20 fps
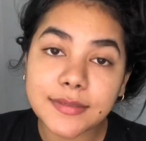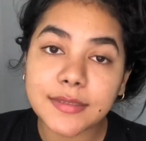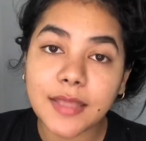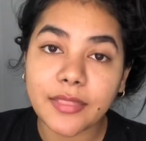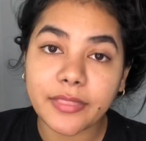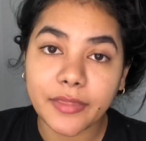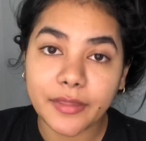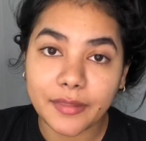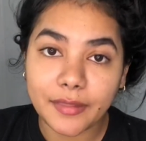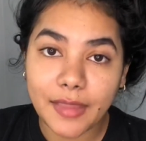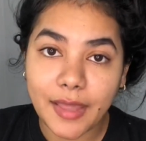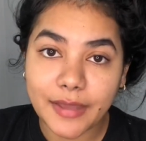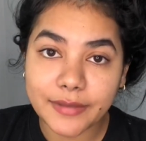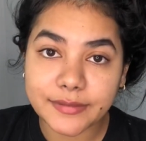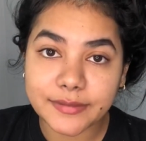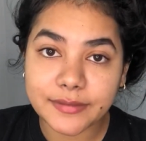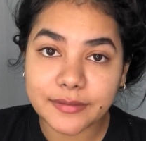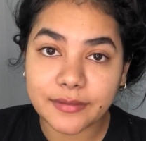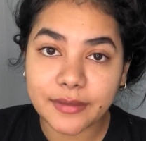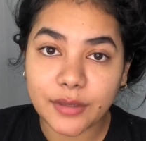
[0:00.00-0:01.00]
The
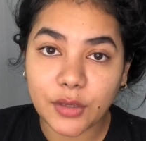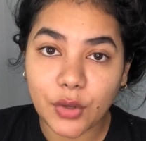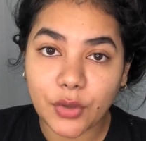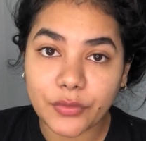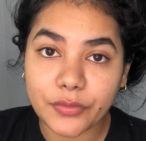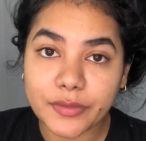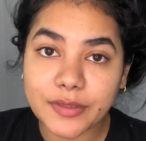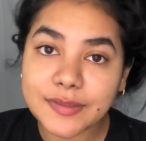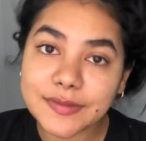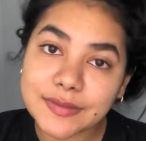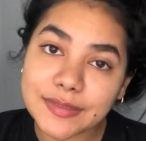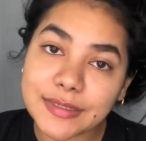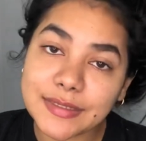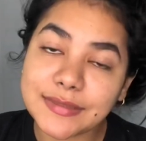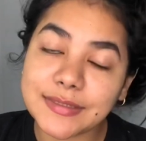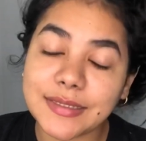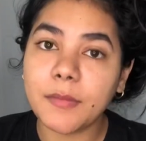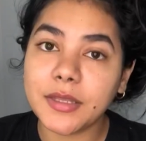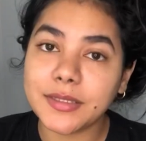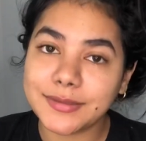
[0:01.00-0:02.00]
last thing on this
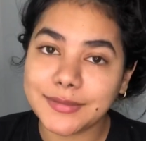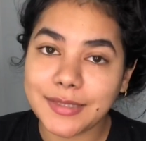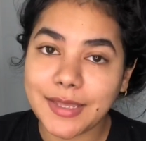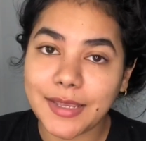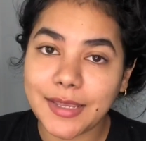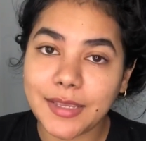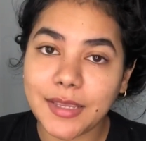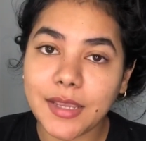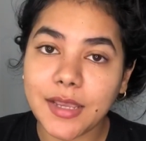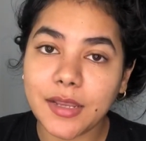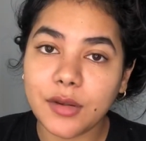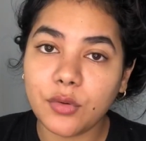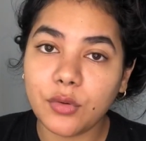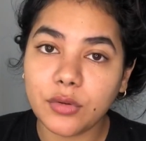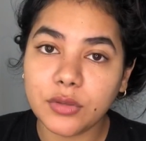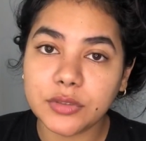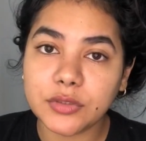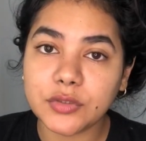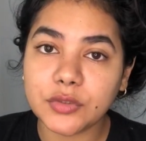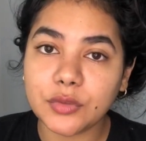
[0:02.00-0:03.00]
list, acai can
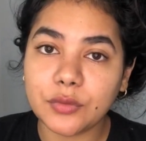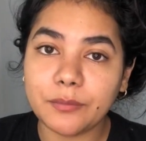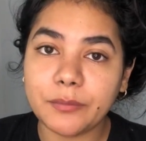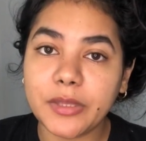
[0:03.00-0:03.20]
also be